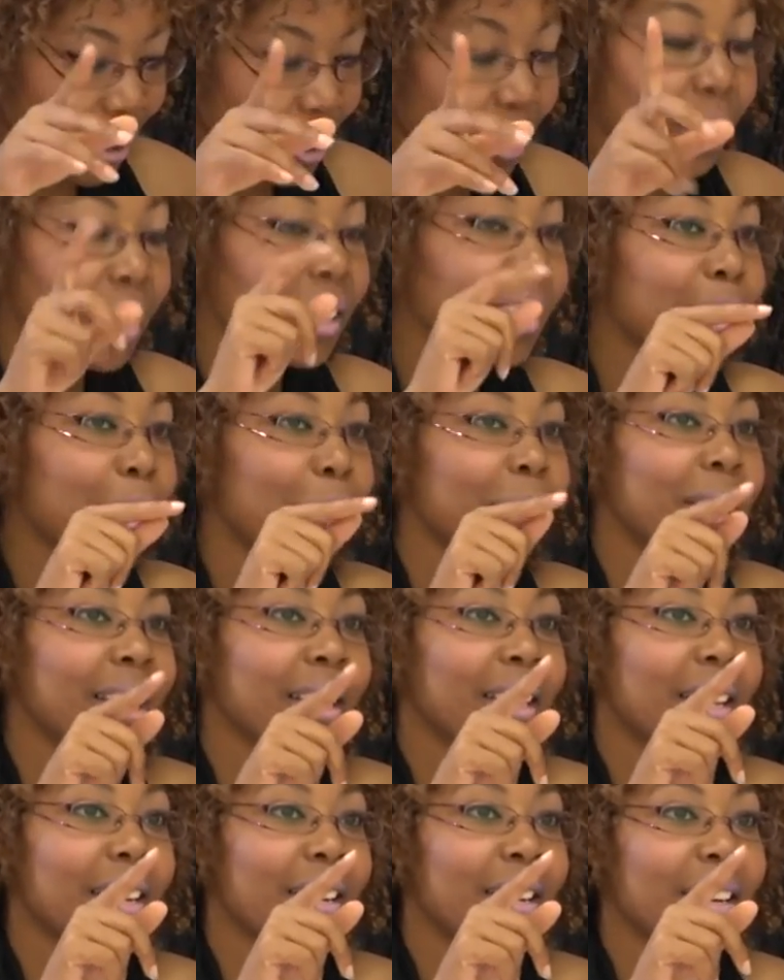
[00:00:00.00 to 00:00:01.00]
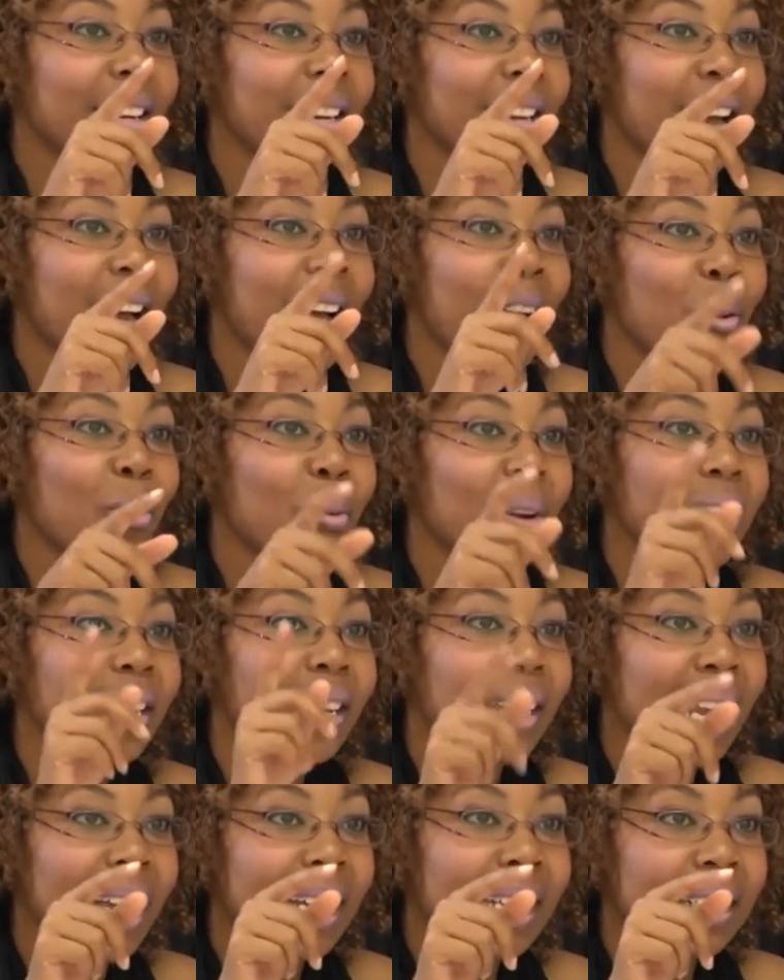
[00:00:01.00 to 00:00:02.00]
You did something that I
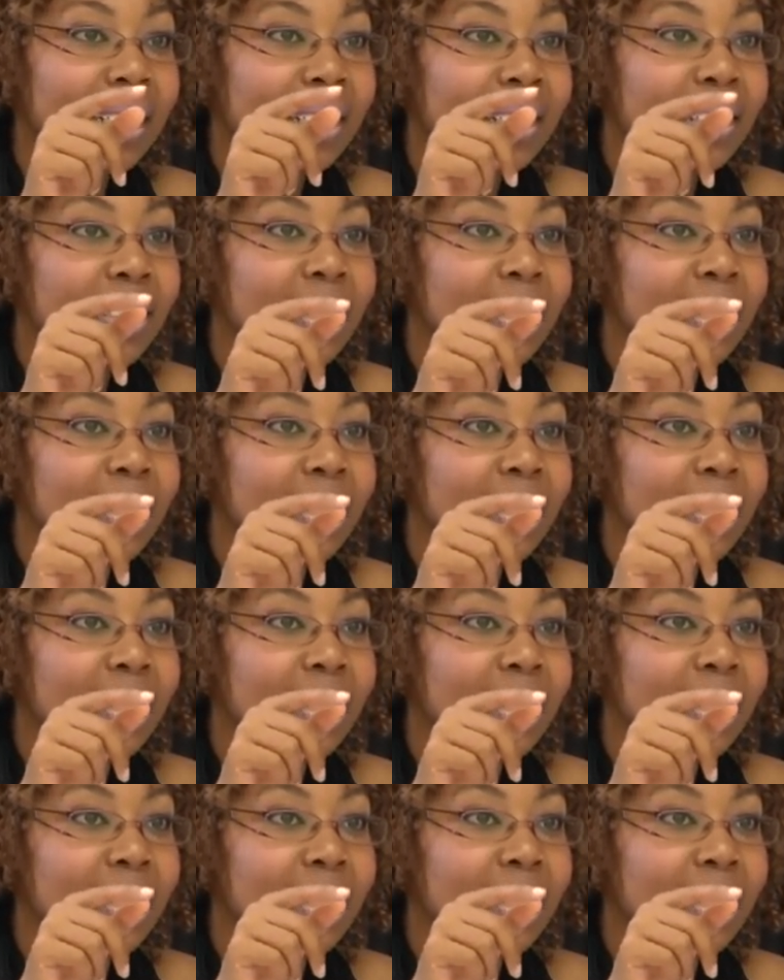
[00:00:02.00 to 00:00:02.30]
really liked.